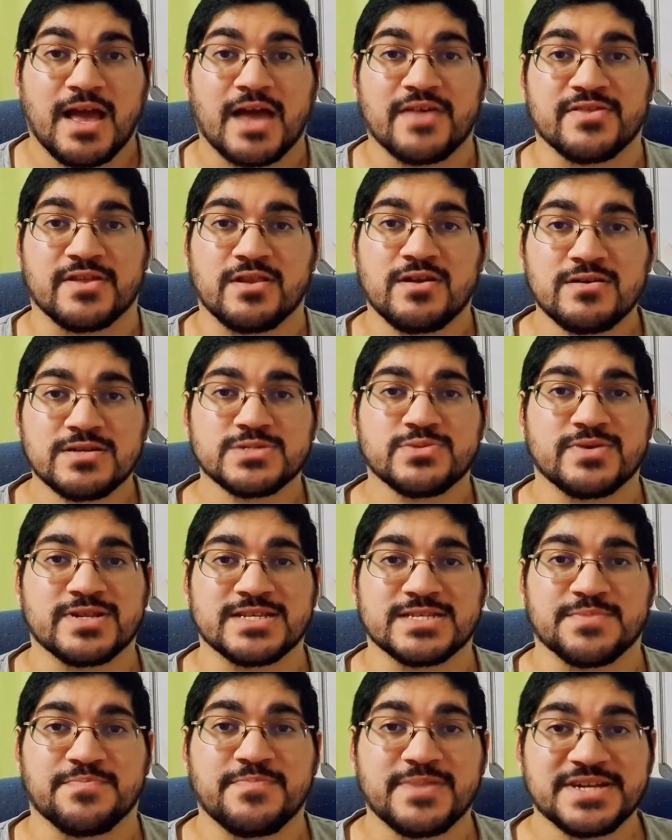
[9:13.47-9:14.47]
And the last one
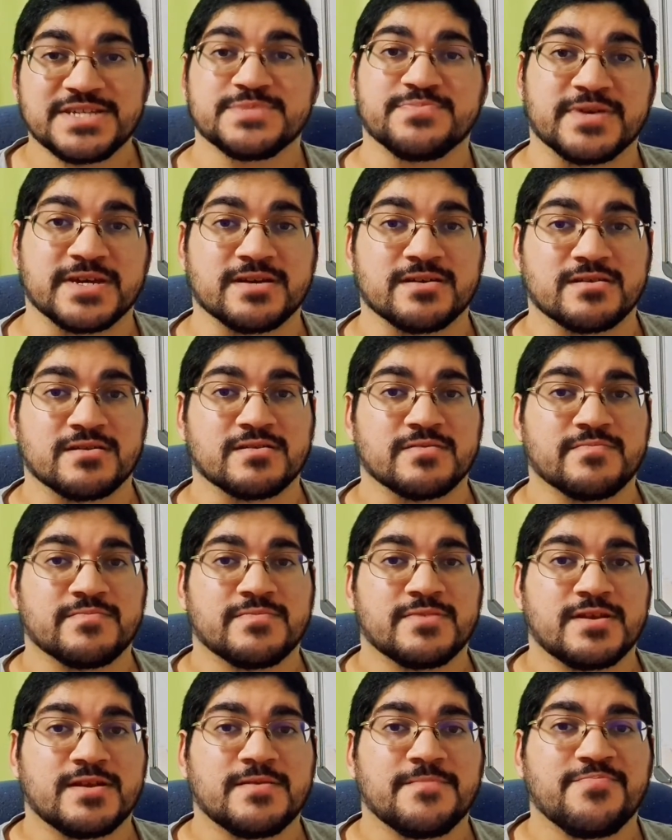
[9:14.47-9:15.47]
is a pacemaker
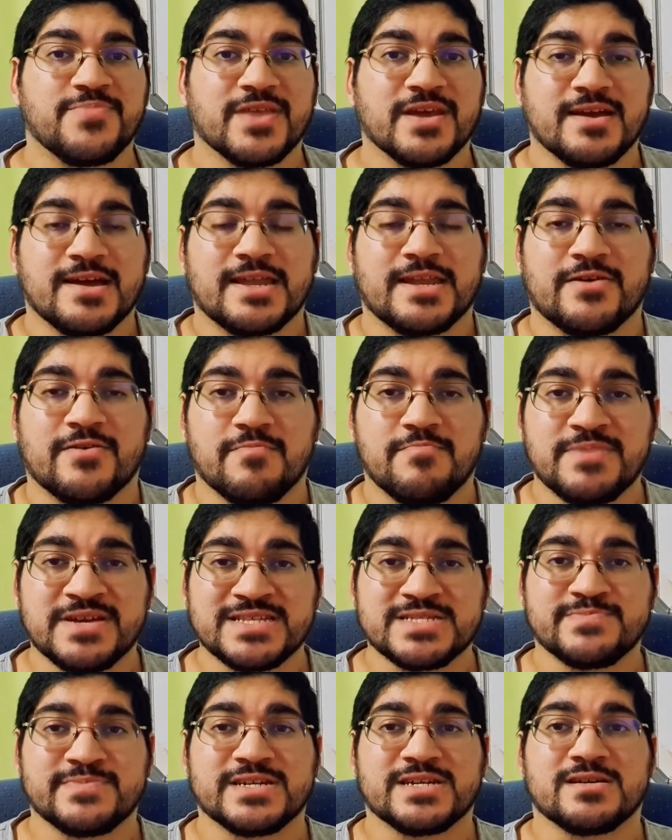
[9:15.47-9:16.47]
rhythm. Right? Now a
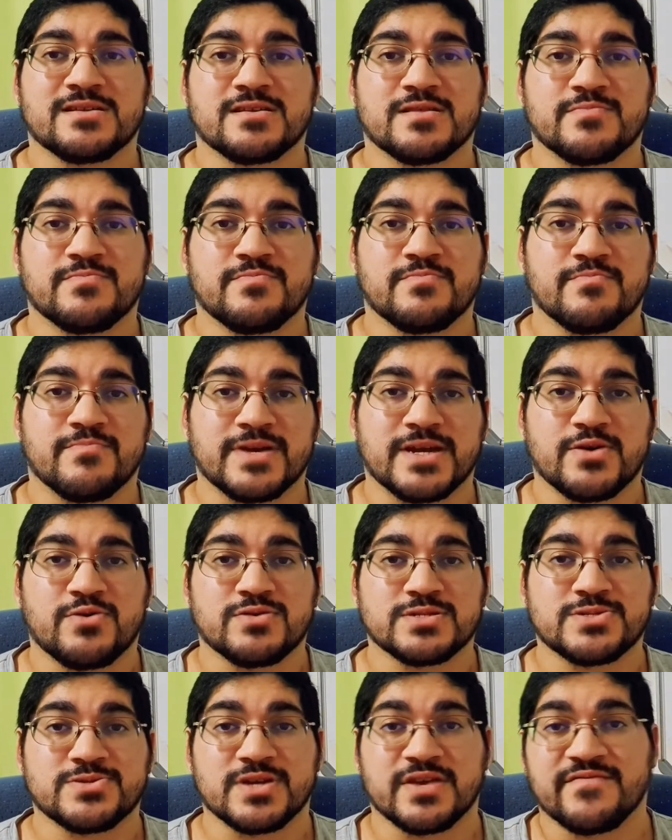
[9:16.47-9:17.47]
pacemaker rhythm may
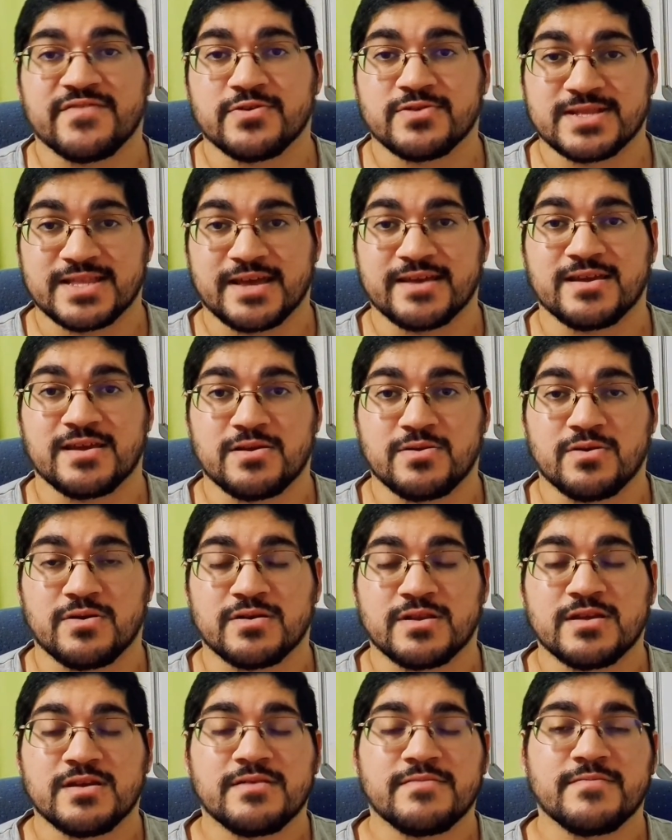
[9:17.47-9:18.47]
also give you a
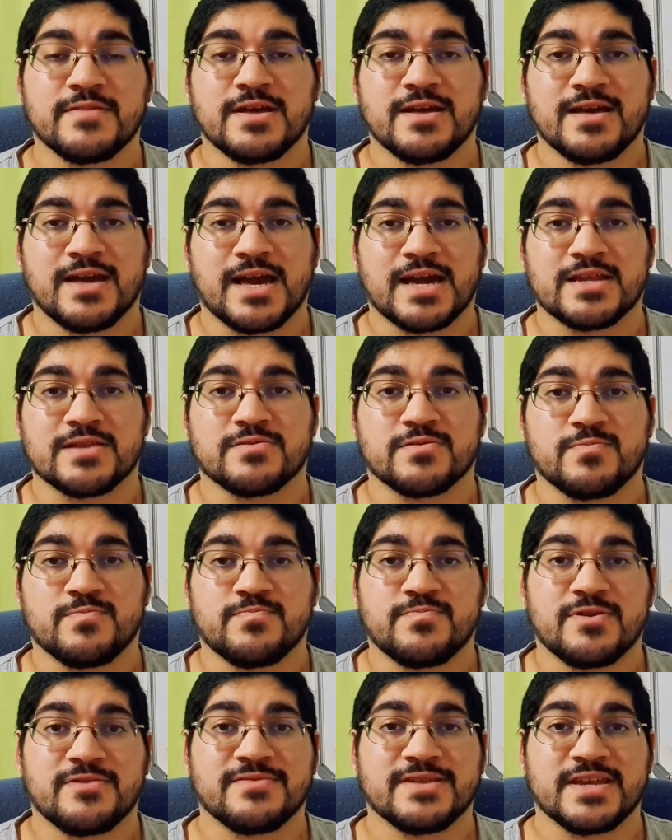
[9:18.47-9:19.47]
tachycardia, and it will
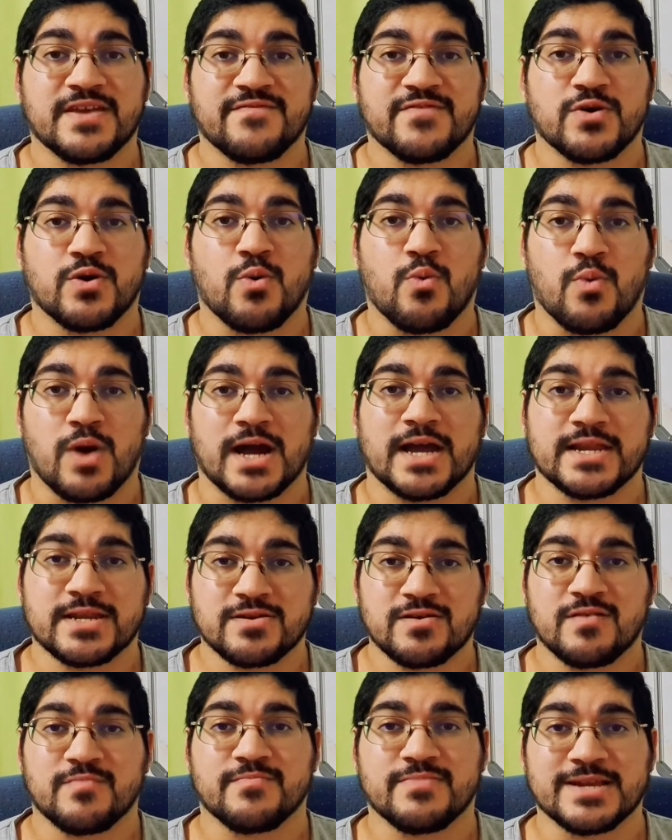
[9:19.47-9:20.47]
probably give you a wide
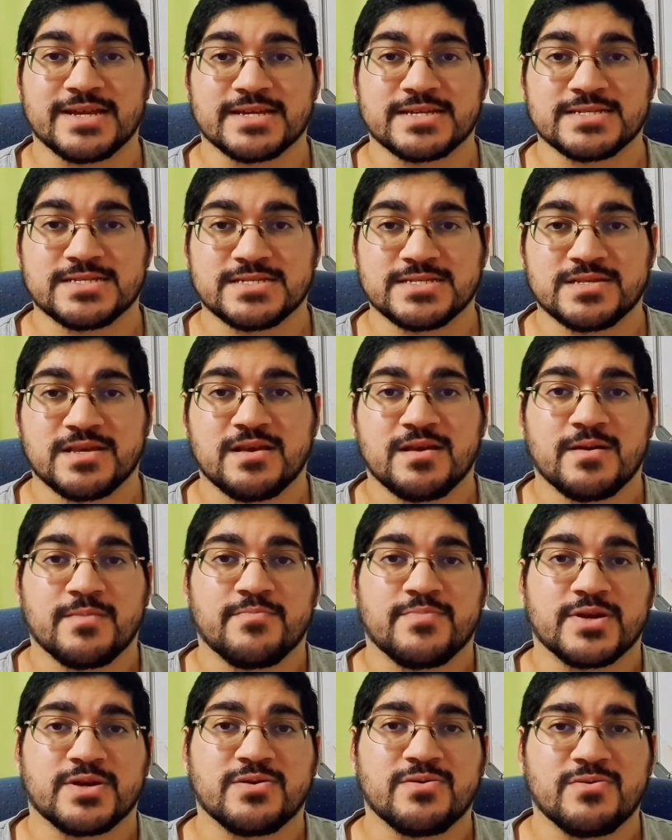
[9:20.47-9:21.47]
complex,
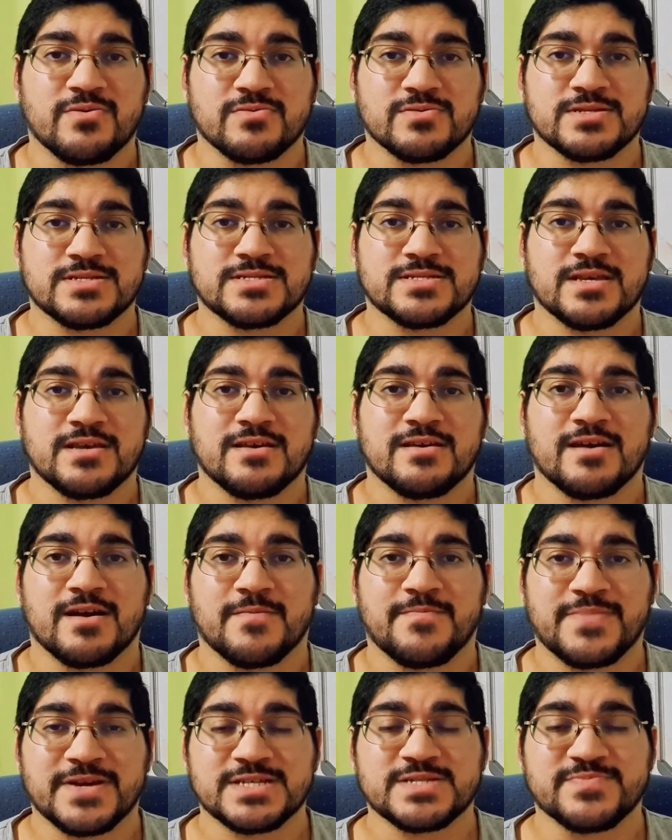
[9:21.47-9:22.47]
because
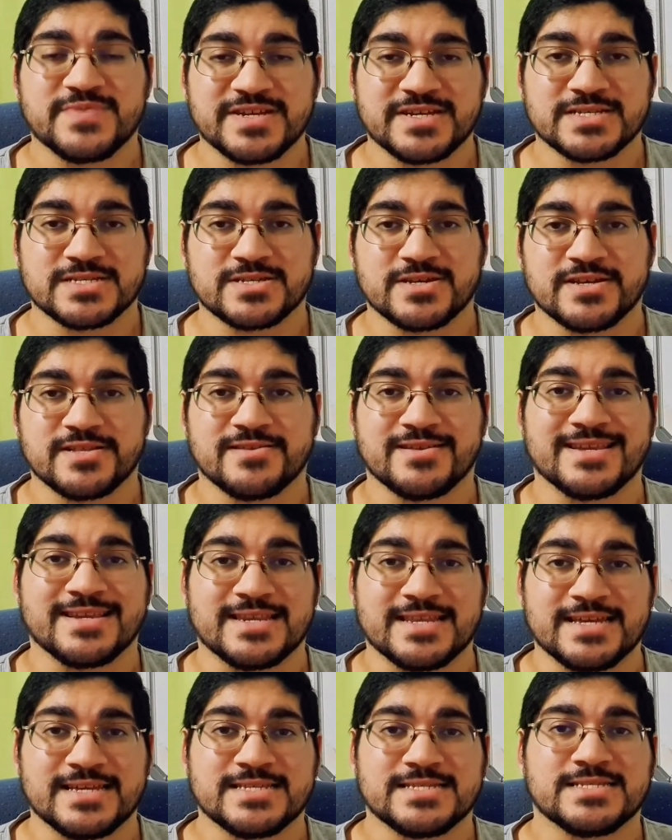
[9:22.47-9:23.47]
a pacemaker is going to
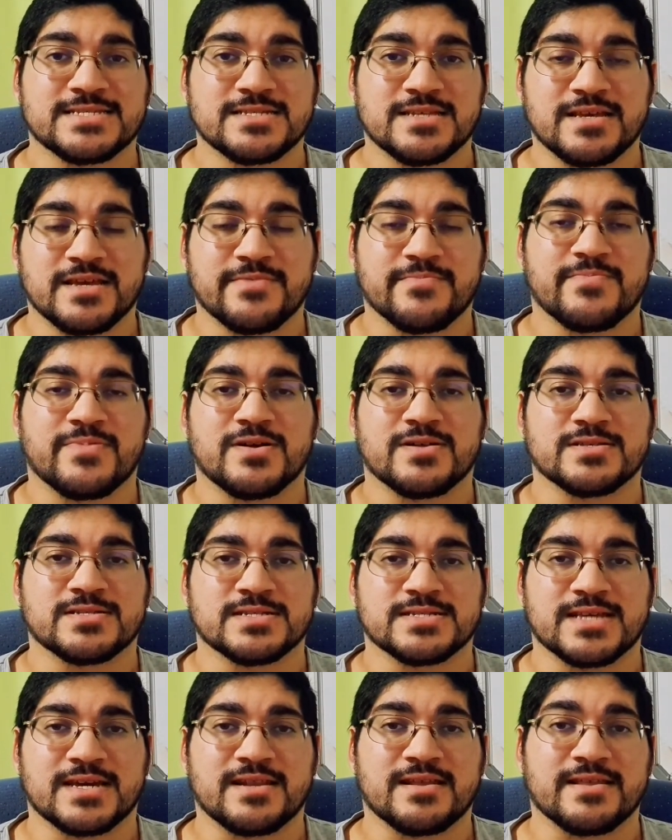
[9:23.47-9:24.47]
release
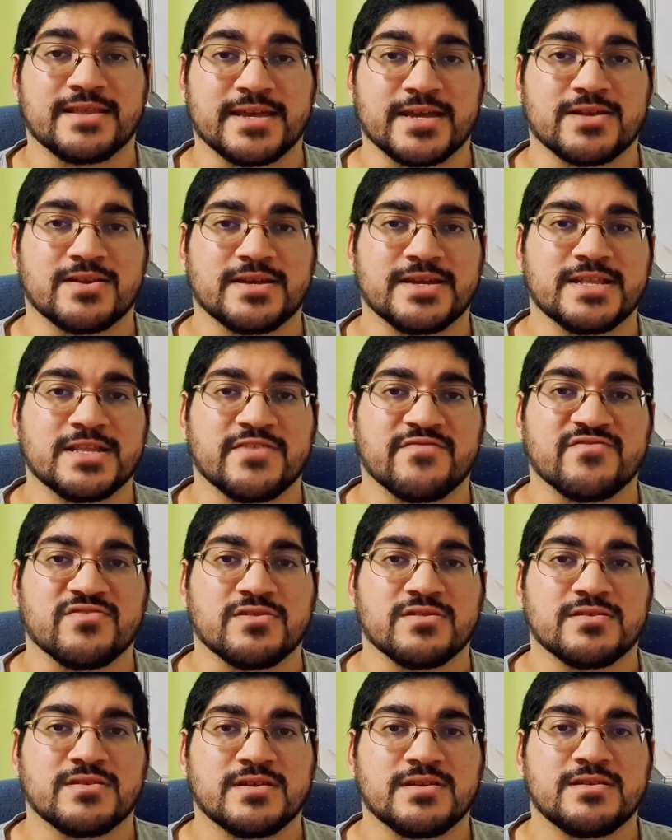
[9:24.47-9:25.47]
impulses at a regular
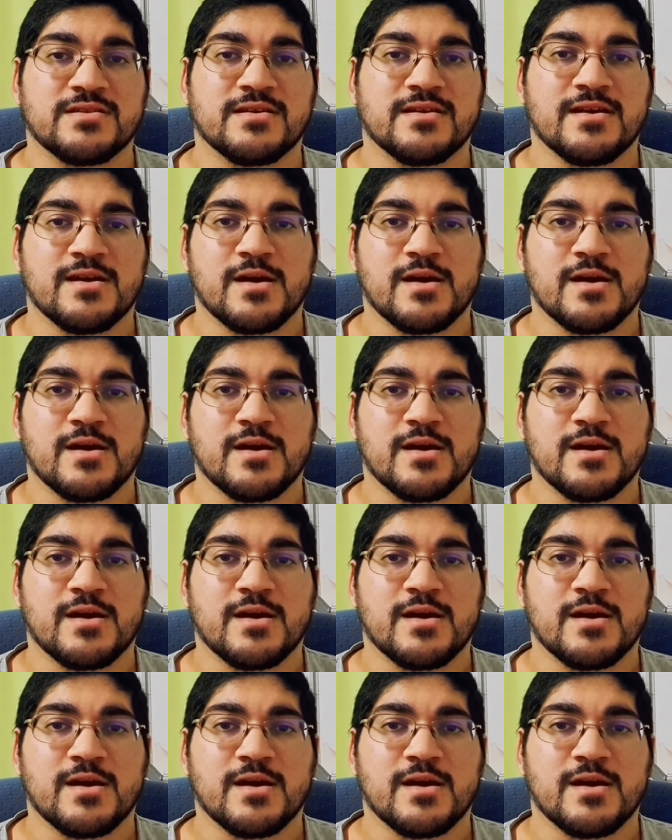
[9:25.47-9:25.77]
interval. Right?